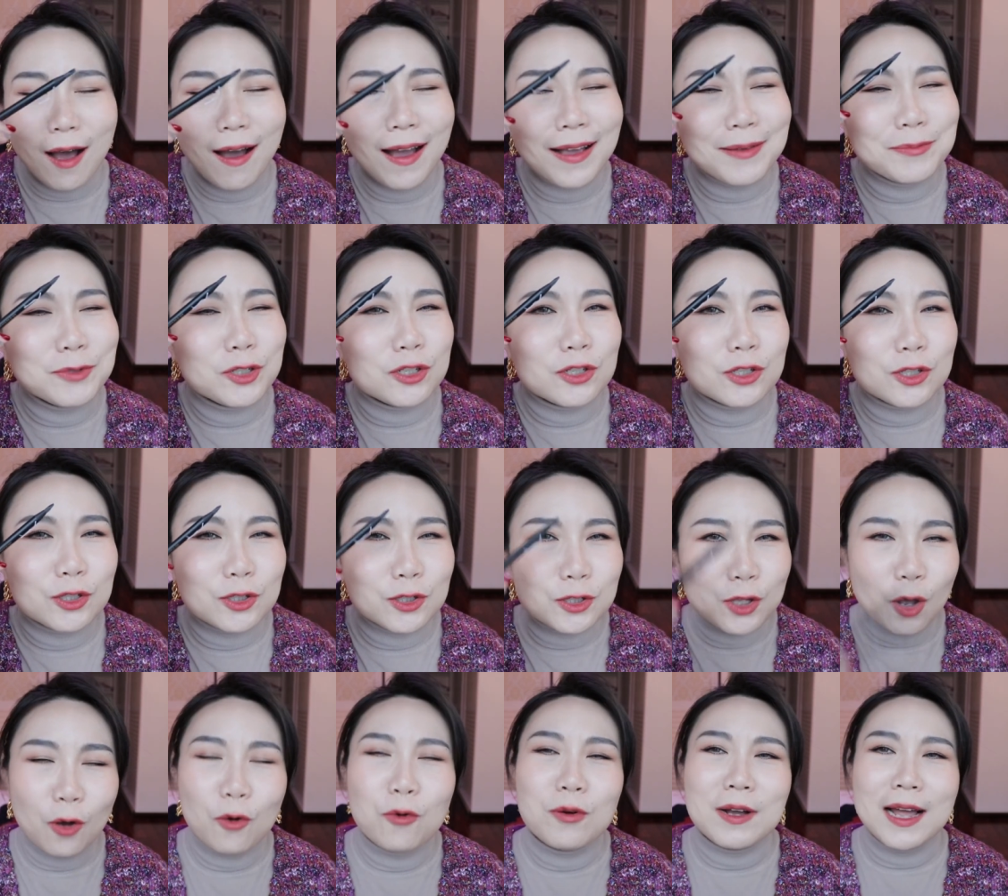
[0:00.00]
I'm just
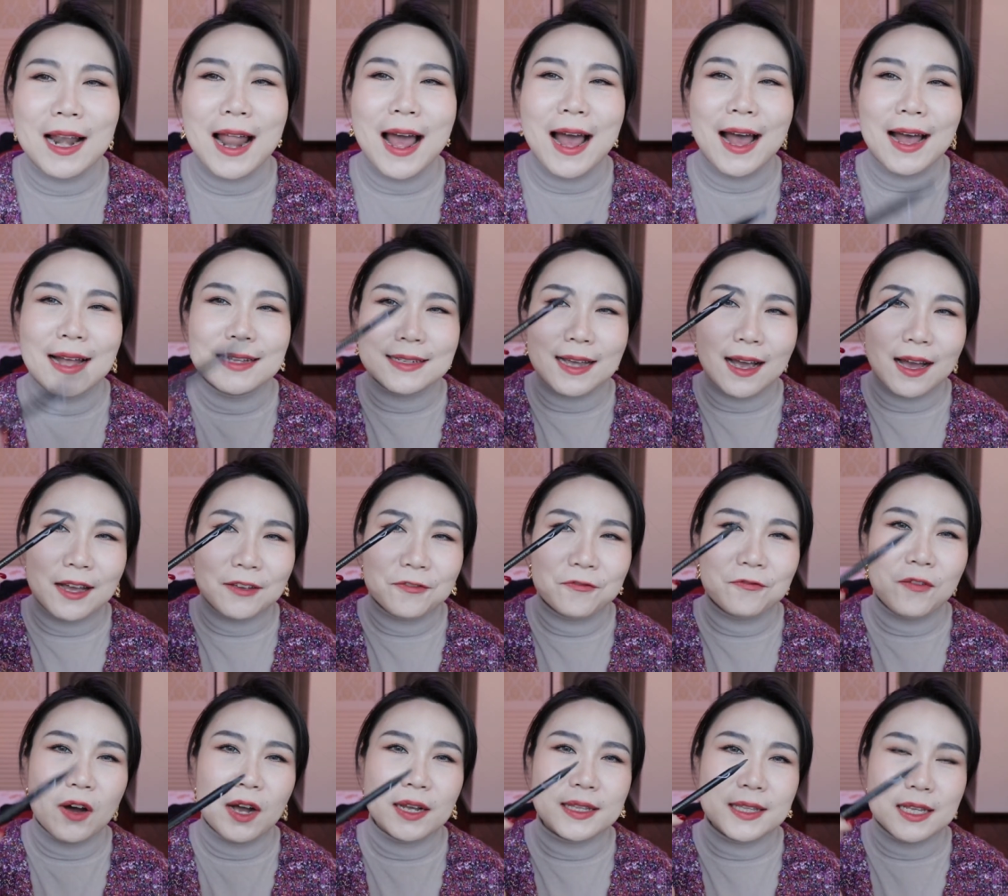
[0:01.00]
so glad I
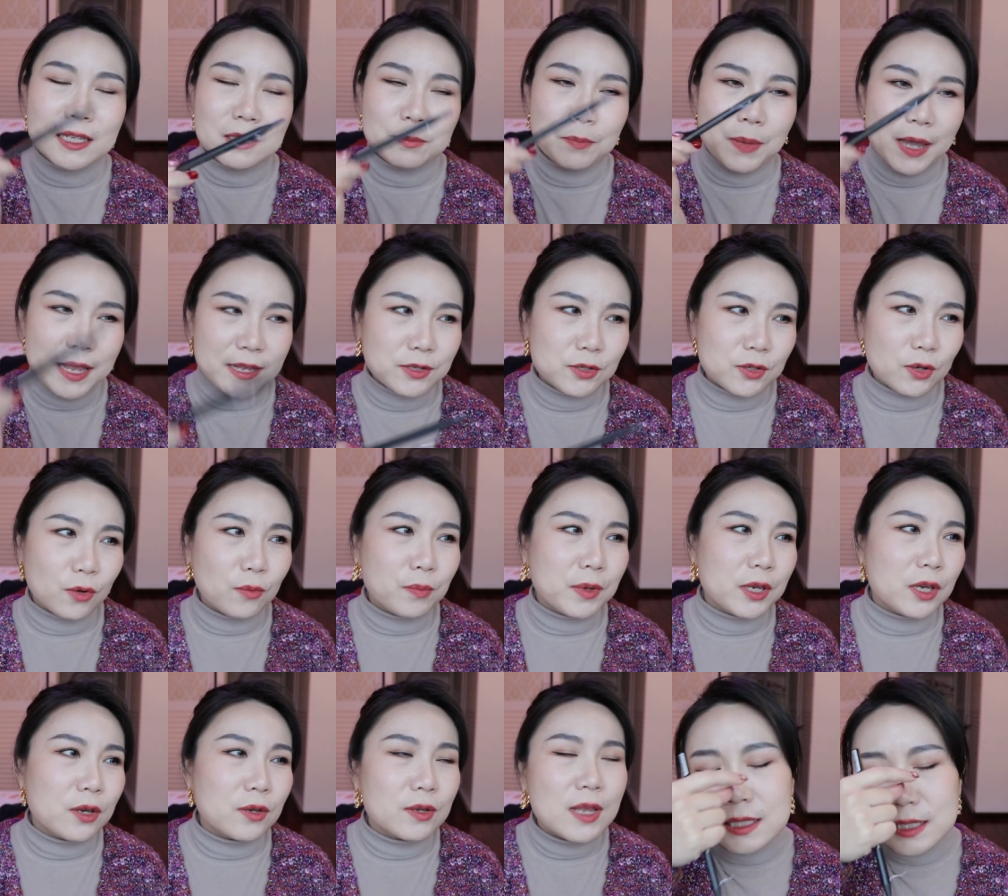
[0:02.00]
find this pencil
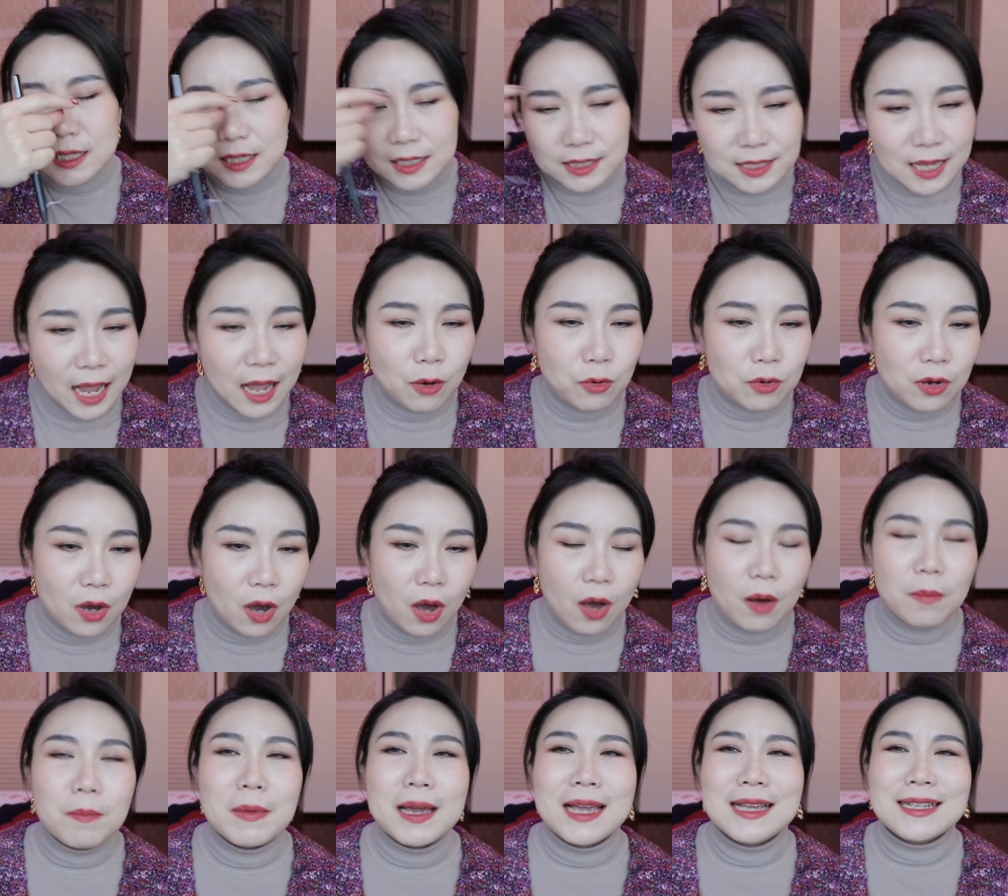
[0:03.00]
because this
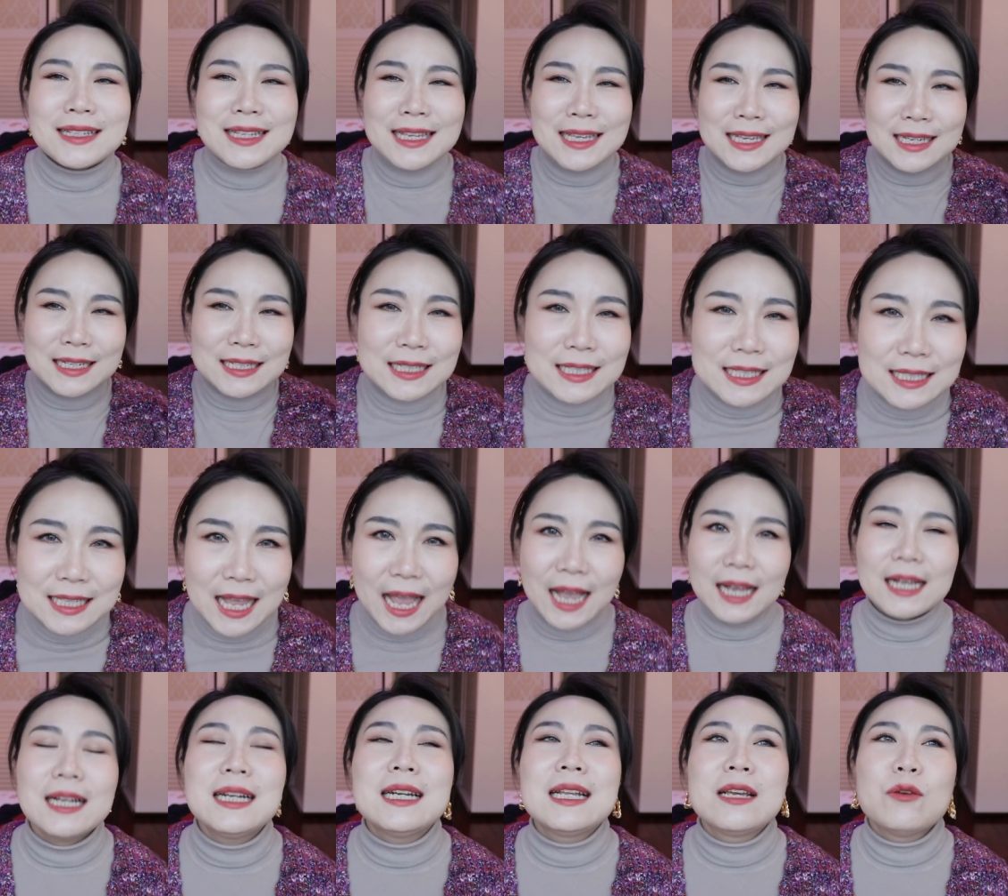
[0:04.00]
outcome is
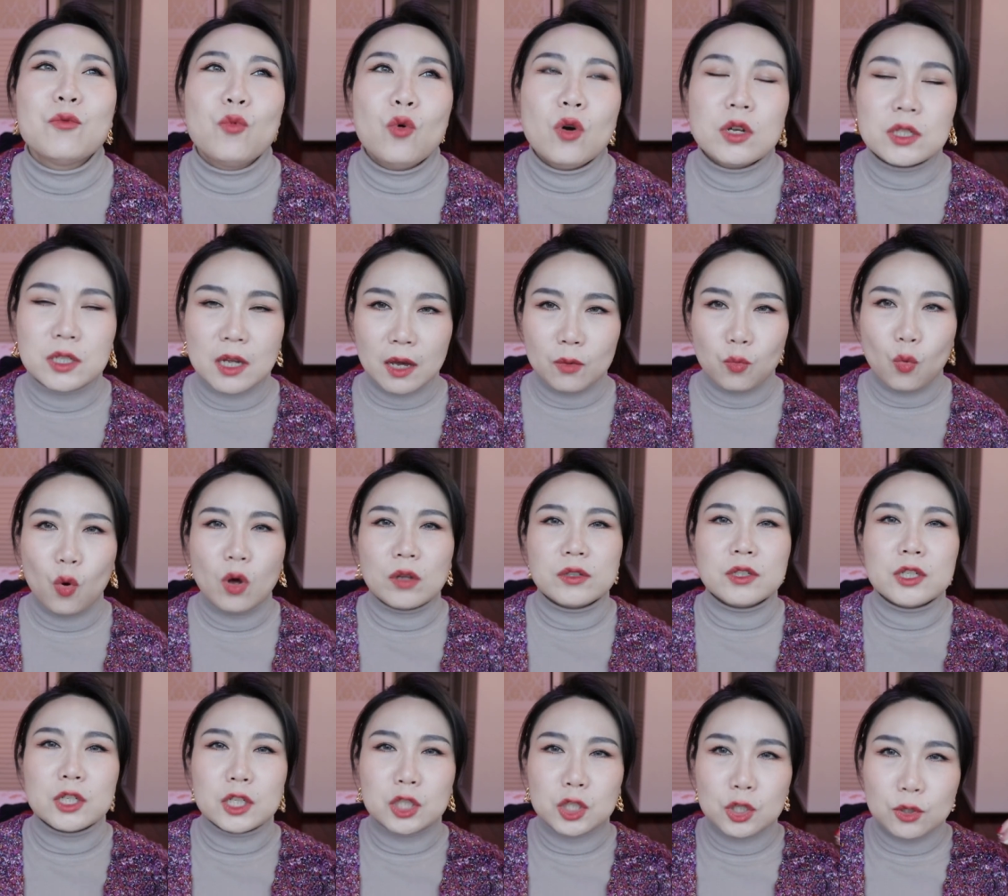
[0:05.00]
exactly what I
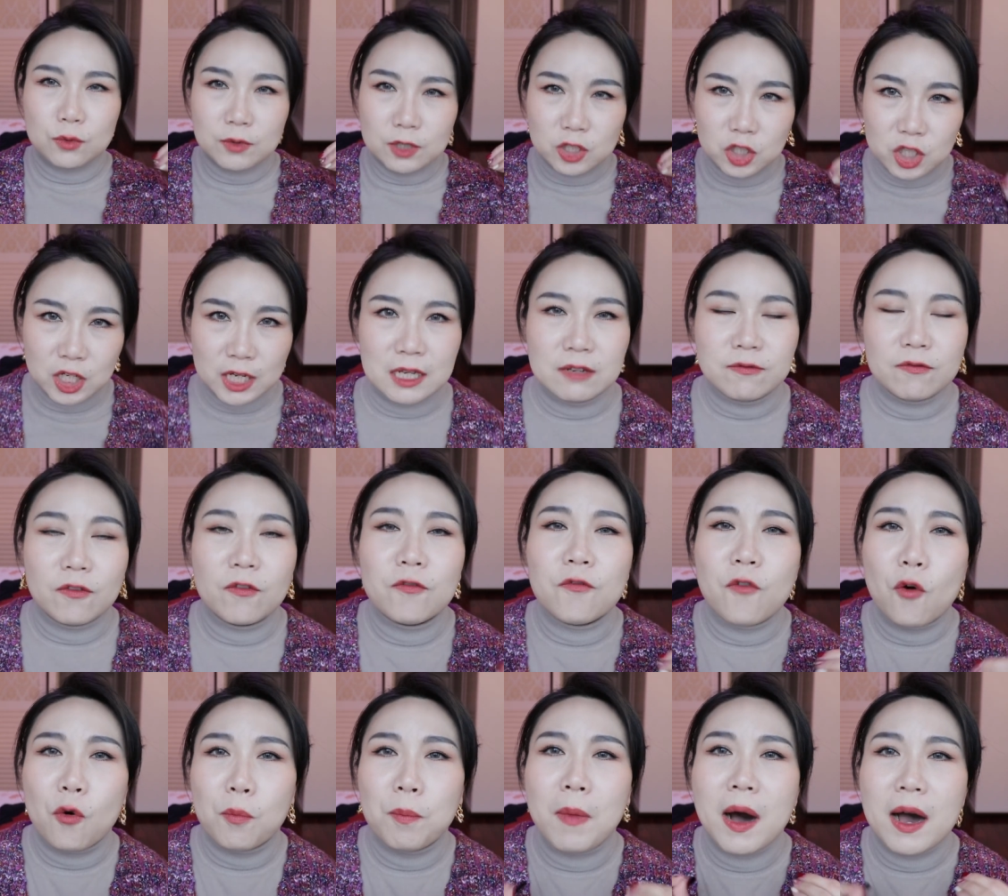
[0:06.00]
wanted to achieve
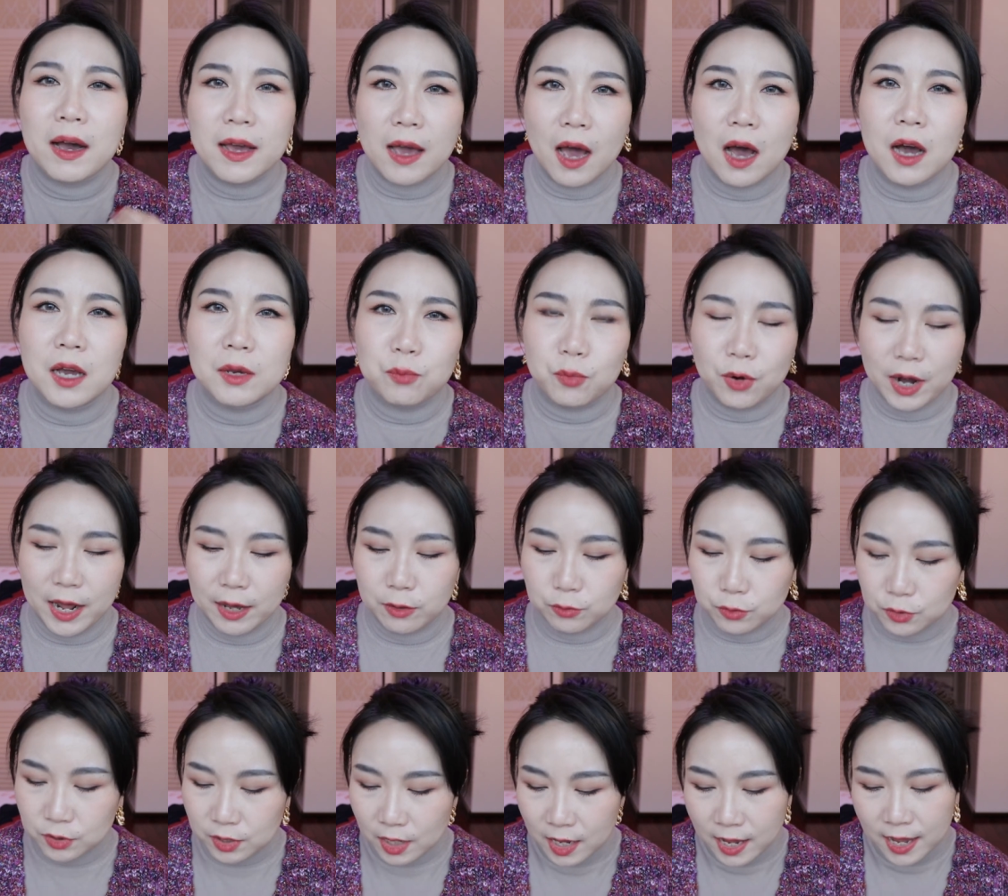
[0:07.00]
for my
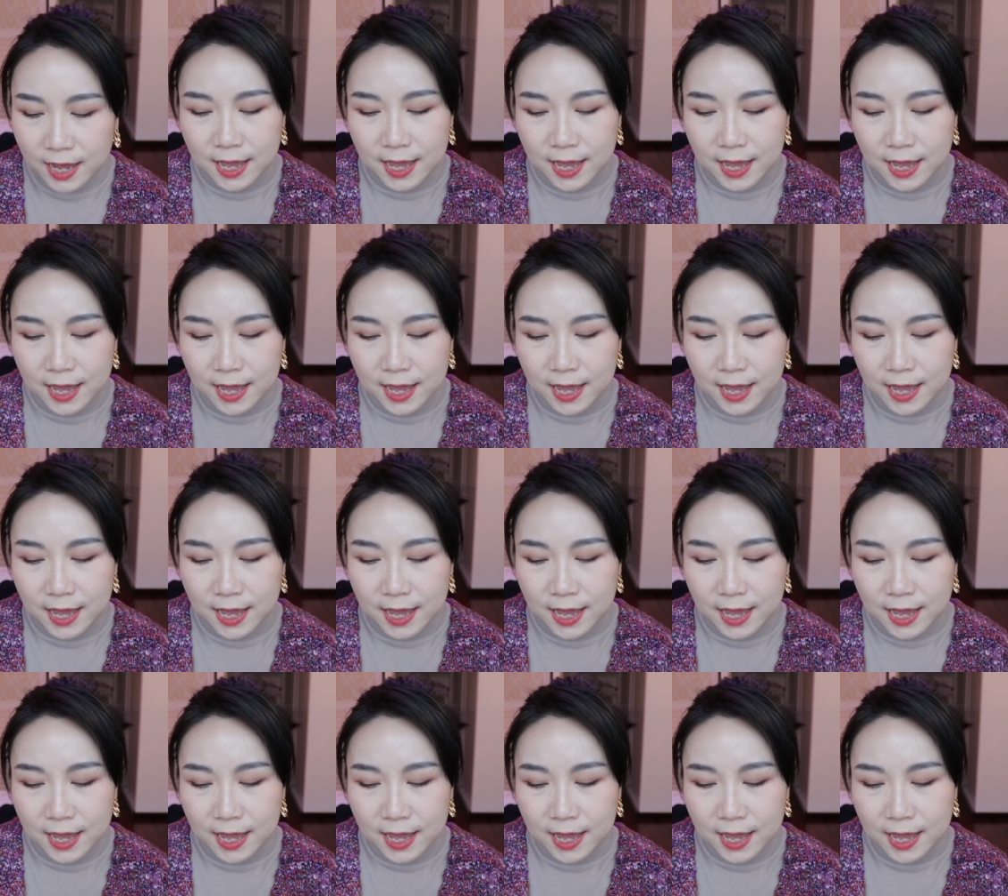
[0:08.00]
eyebrows.